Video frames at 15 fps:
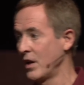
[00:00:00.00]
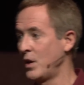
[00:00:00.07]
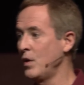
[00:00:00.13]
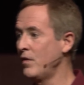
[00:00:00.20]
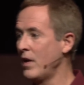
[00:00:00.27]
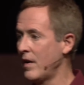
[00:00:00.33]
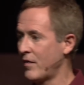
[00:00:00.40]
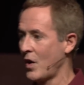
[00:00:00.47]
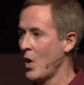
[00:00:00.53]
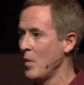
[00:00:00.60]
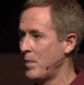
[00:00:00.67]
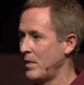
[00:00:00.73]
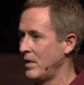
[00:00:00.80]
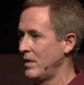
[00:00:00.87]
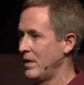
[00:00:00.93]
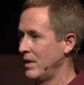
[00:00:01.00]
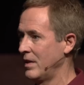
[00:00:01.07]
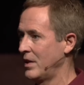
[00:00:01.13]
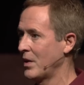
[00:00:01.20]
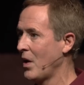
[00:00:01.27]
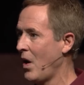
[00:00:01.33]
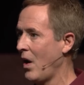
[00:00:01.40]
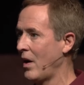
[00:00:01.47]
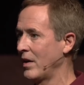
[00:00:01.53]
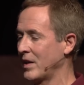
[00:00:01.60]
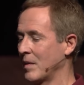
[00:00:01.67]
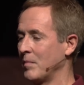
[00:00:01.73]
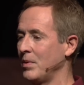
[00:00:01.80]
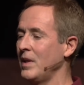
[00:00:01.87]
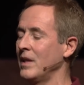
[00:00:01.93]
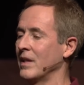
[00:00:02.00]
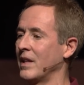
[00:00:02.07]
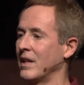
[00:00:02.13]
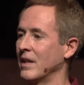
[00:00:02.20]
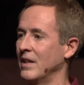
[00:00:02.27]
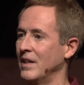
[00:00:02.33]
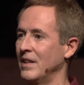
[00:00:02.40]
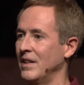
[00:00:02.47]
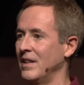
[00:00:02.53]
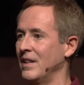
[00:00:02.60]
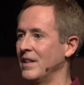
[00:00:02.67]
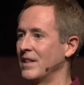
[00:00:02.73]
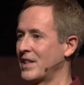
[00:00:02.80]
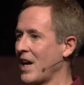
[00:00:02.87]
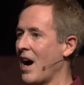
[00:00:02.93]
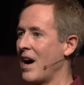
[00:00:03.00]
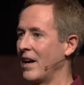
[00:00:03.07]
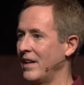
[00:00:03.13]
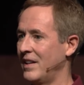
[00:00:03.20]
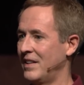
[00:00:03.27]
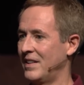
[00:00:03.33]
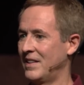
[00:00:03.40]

you've never opened your heart completely to God.